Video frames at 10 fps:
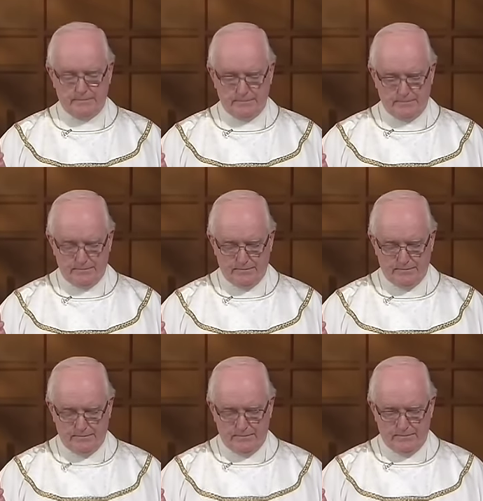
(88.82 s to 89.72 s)

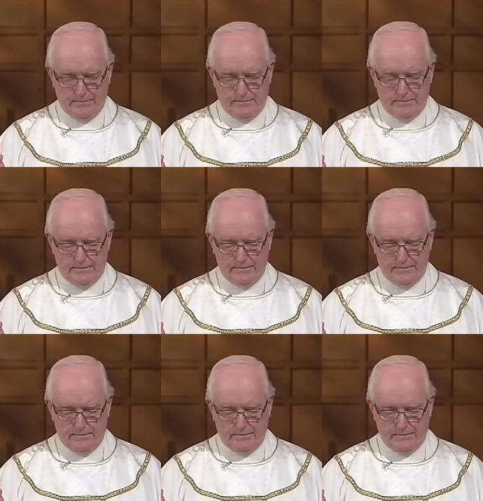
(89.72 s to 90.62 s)

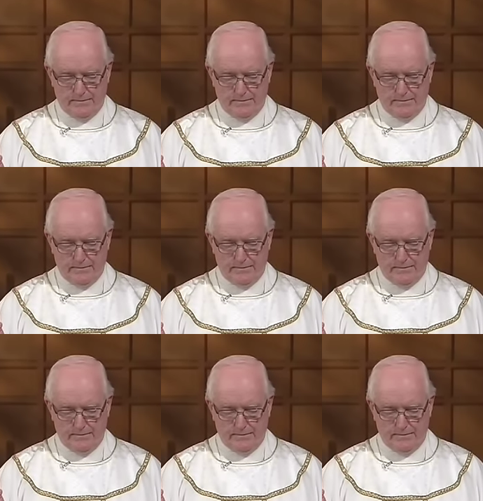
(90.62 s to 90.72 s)
(silence)